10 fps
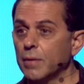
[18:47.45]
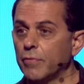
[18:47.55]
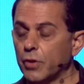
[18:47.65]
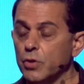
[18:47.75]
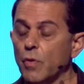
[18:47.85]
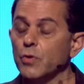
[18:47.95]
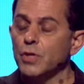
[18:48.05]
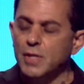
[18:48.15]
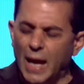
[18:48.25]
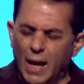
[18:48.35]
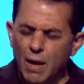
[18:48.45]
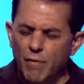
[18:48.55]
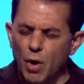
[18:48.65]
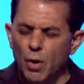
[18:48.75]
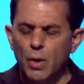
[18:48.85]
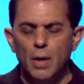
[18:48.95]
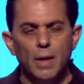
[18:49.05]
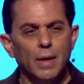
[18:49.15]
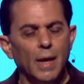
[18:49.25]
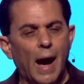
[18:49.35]
First of all, second of all,
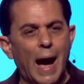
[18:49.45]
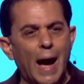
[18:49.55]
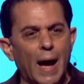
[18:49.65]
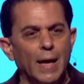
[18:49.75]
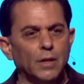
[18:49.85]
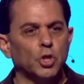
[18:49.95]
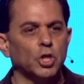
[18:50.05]
it